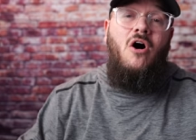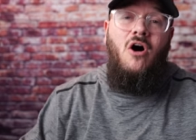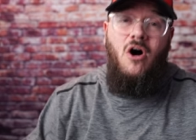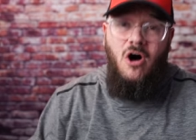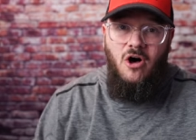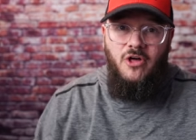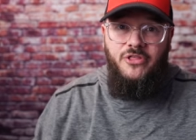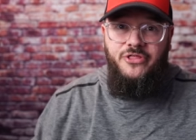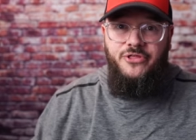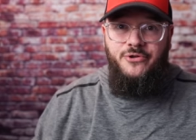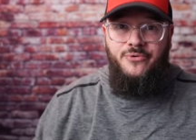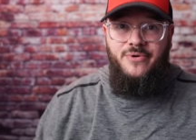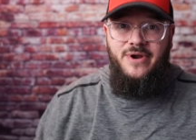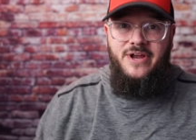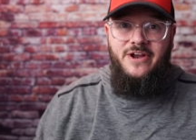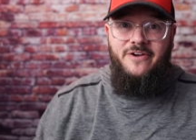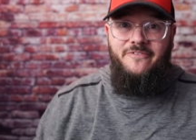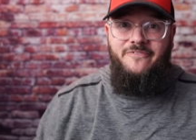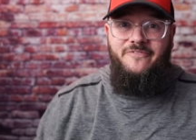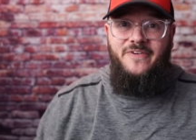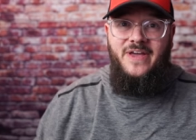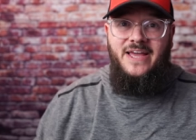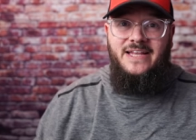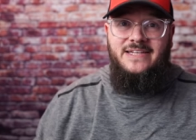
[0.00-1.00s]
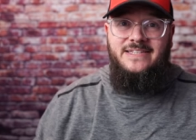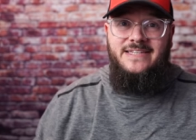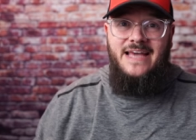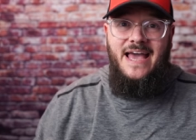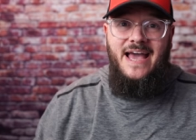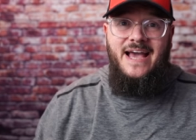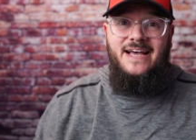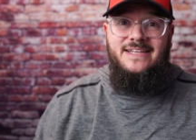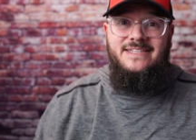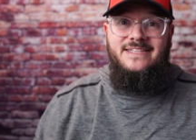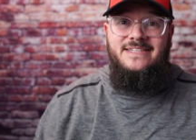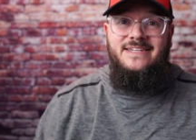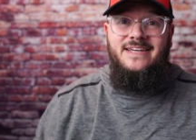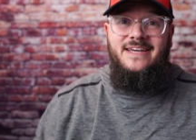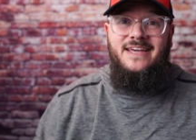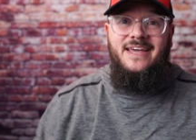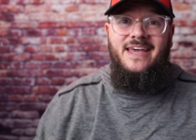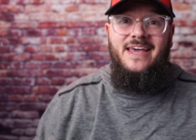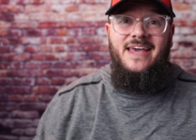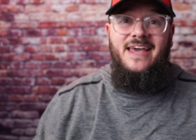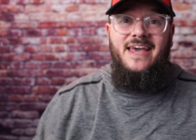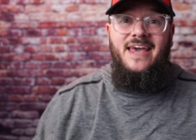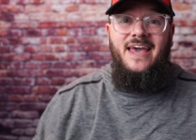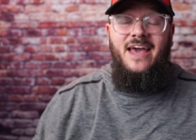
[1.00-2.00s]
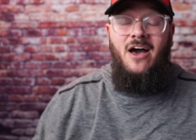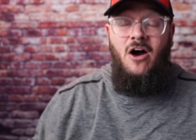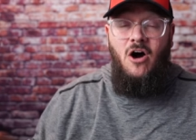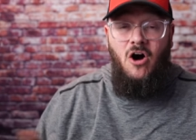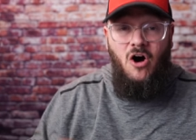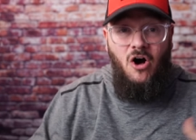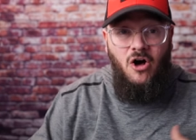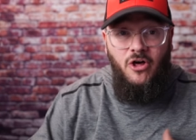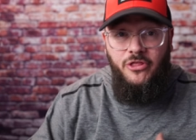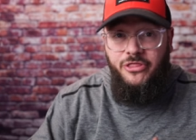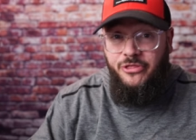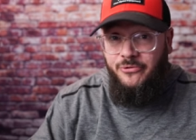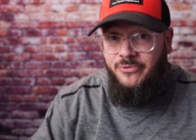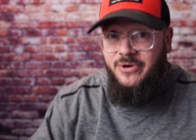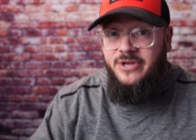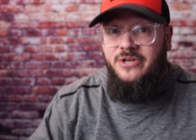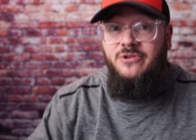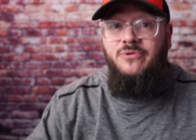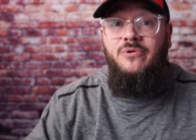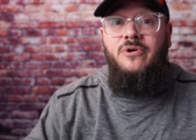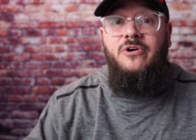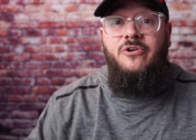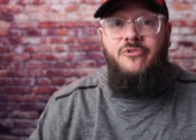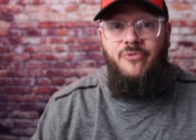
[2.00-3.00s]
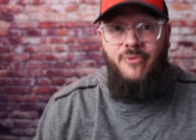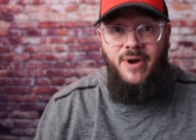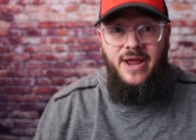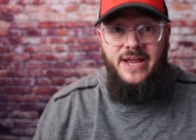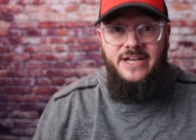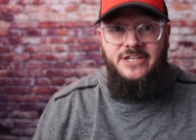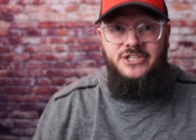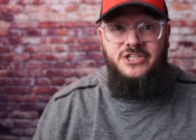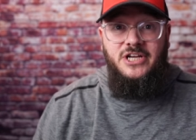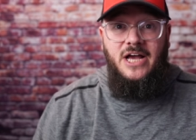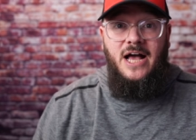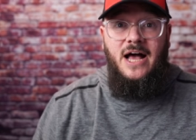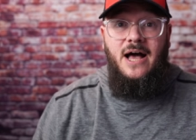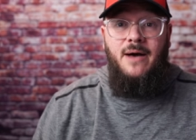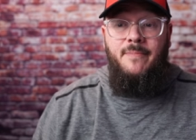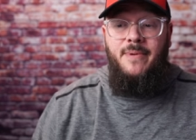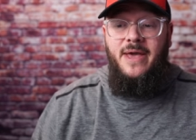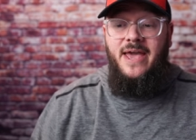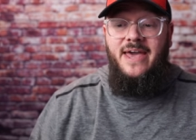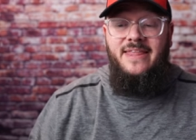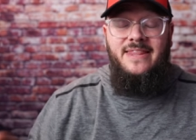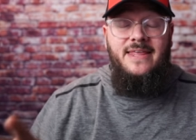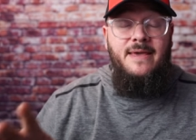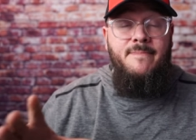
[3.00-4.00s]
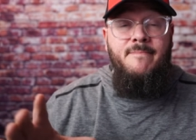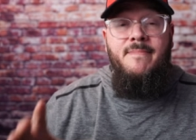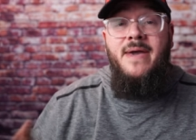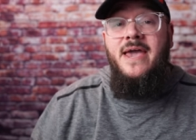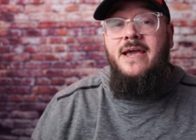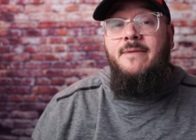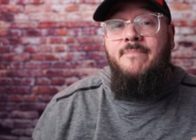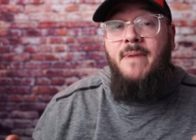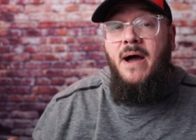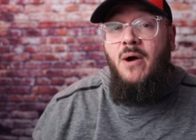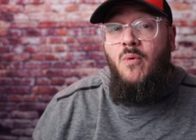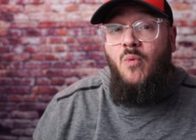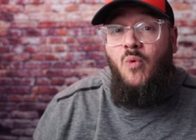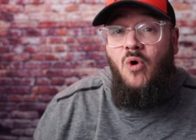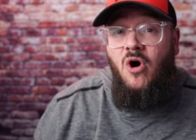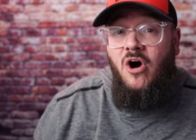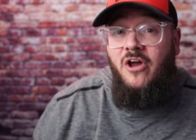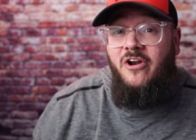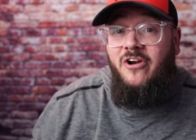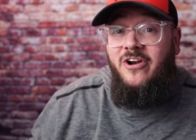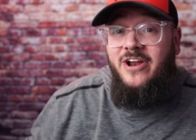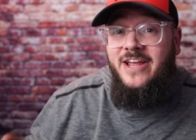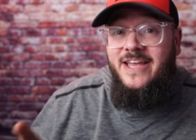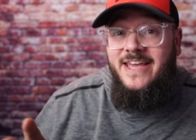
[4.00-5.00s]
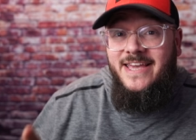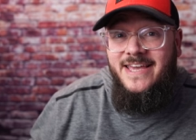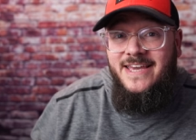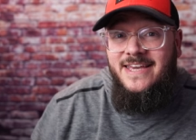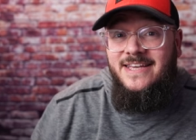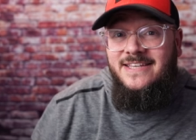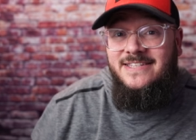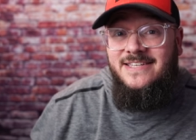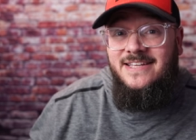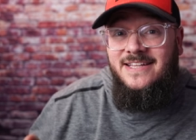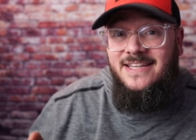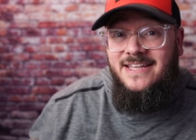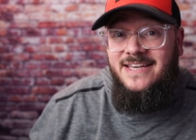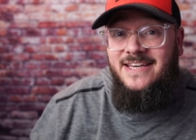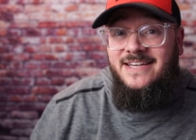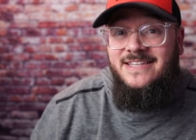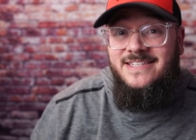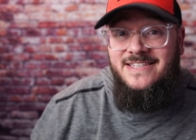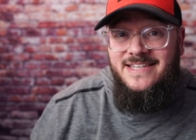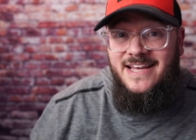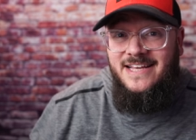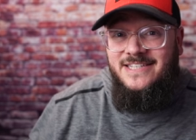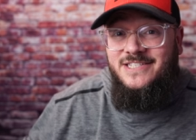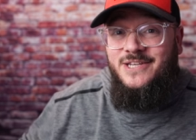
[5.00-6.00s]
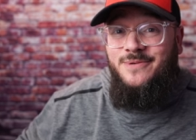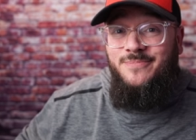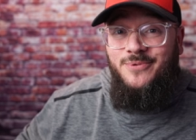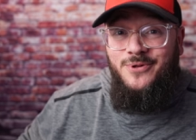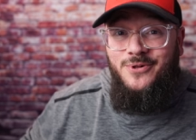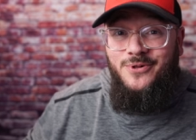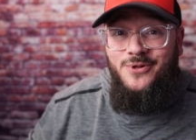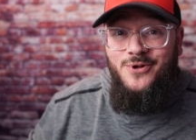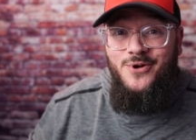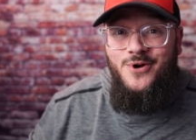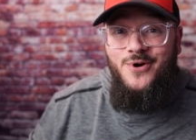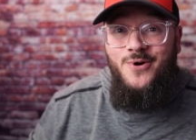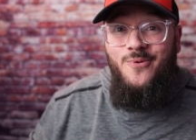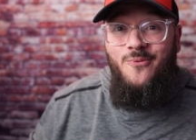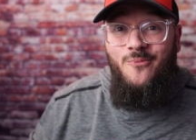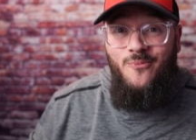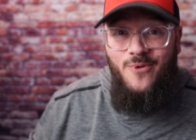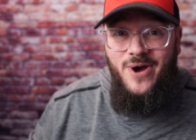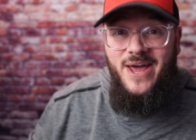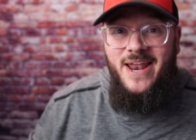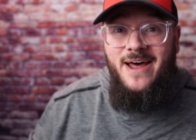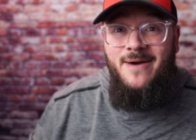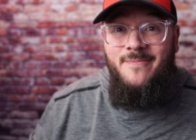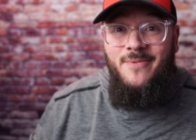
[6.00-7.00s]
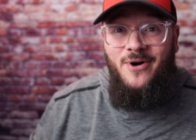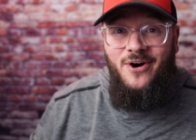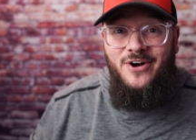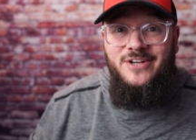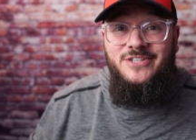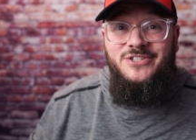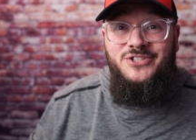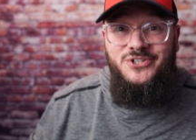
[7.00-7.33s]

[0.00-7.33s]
All three are fantastic. All three do a great job, and they make my water easily accessible when I'm on